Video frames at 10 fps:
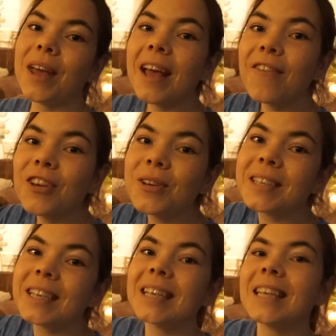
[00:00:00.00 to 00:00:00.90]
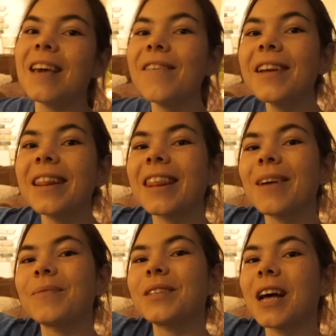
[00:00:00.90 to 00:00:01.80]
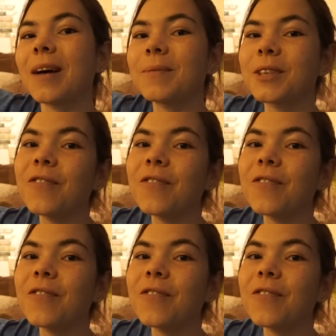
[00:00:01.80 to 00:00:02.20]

If you did, give it a thumbs up.